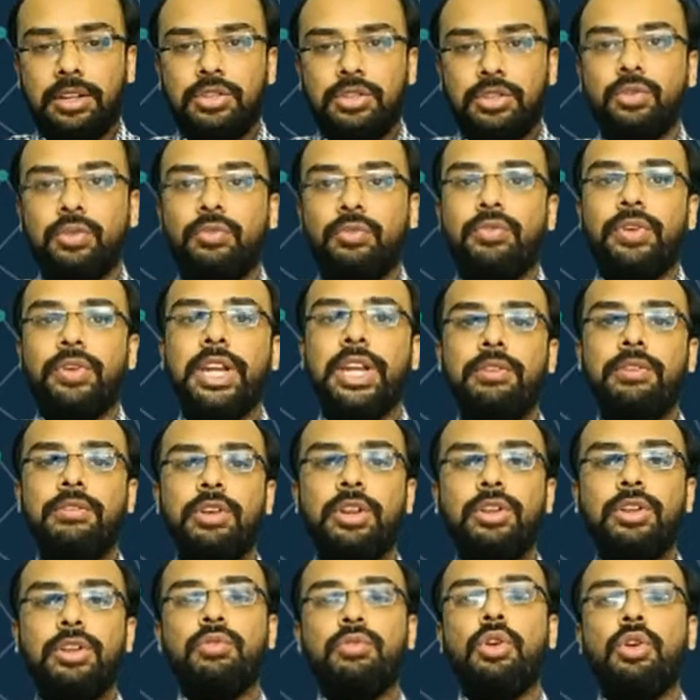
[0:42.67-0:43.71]
So whenever
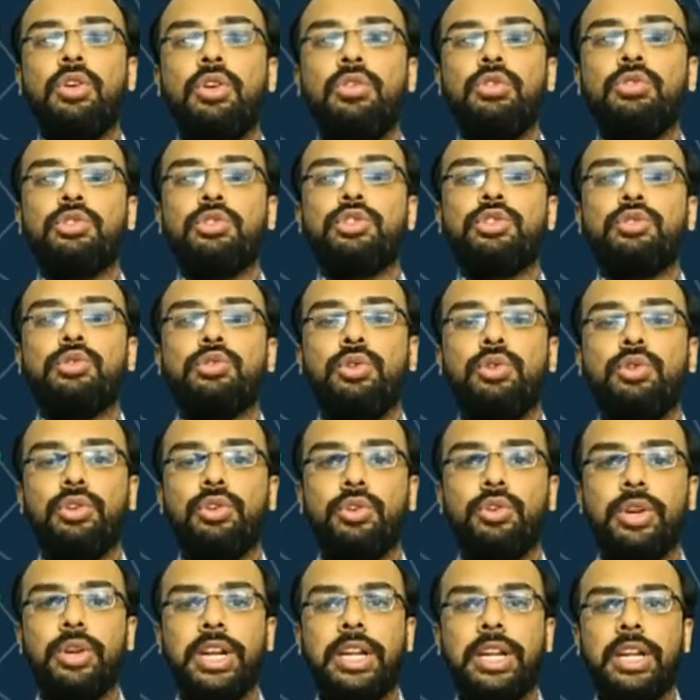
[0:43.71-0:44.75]
you want to store
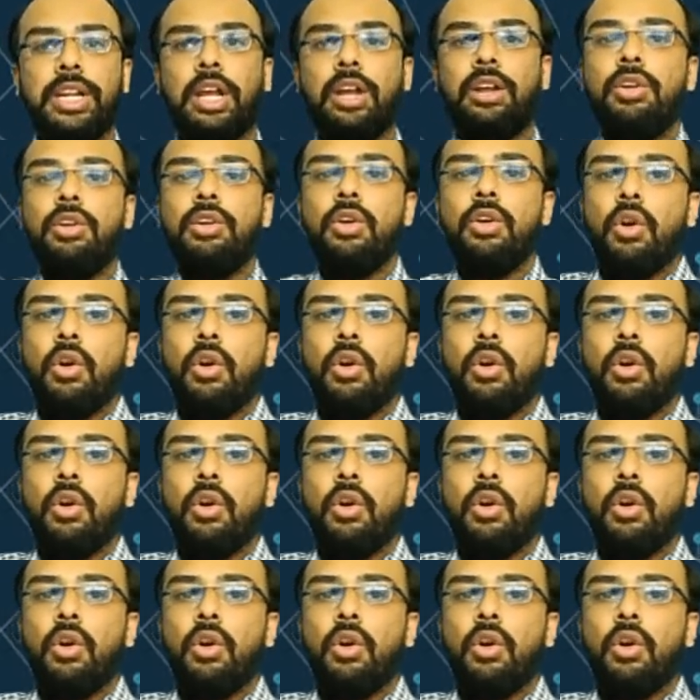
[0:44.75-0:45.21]
your data